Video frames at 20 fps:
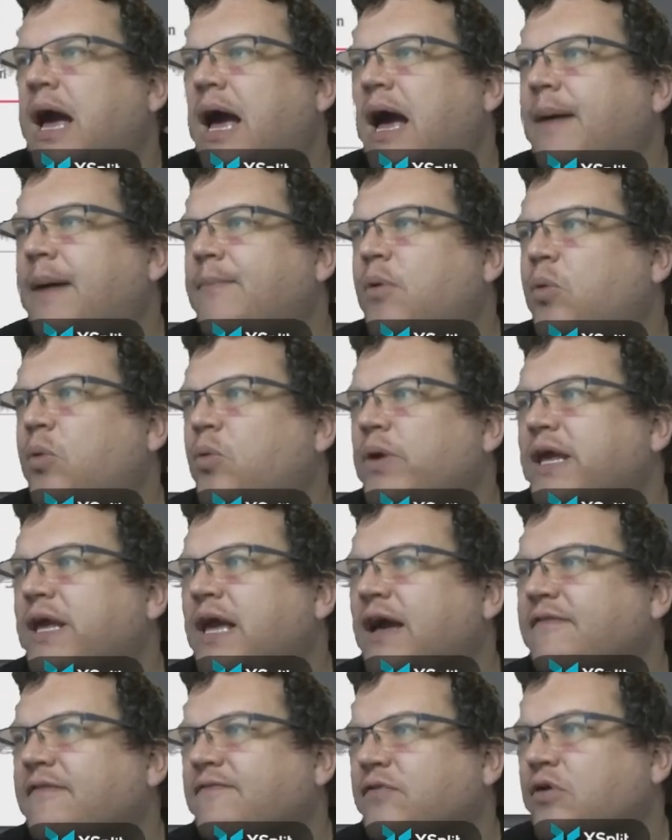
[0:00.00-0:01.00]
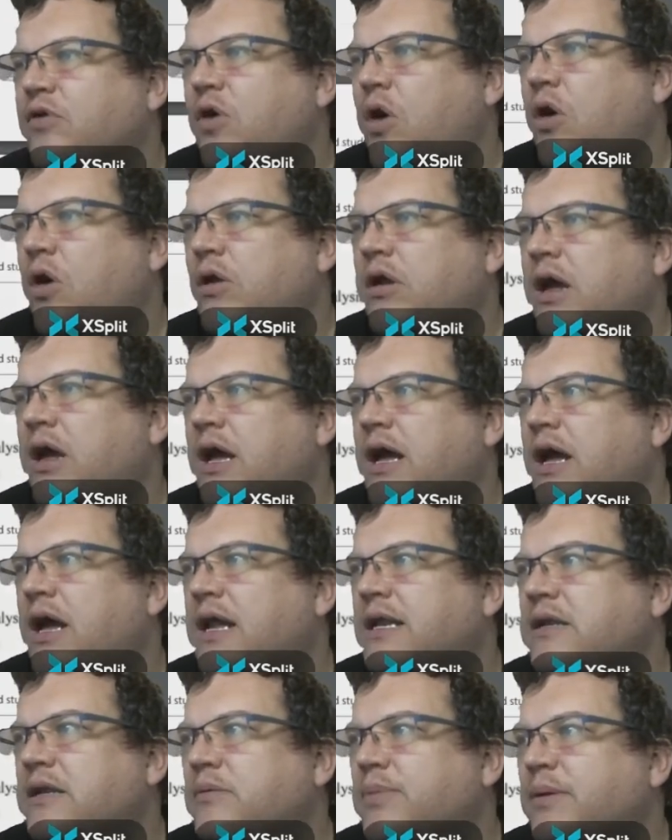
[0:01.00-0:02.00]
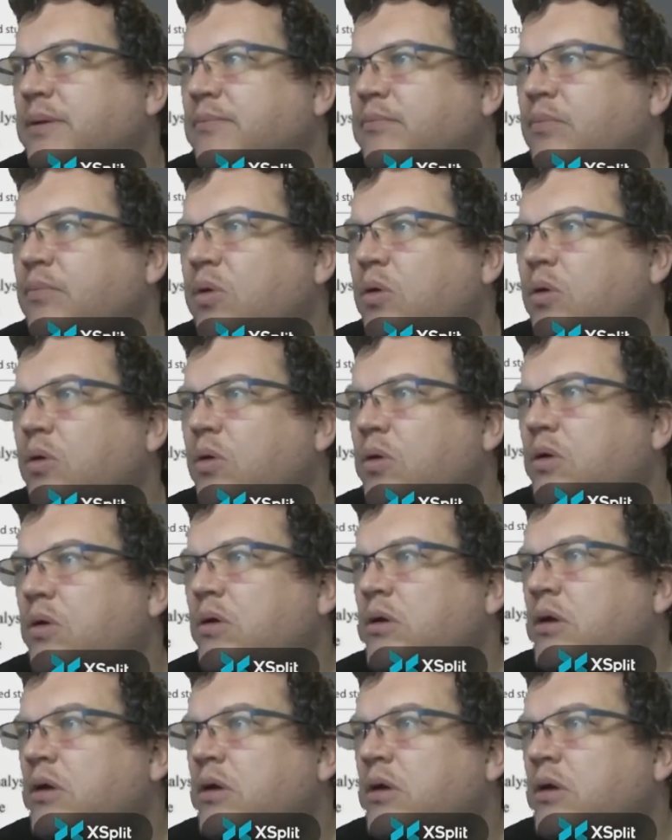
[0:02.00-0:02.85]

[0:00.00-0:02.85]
We have got a little bit more.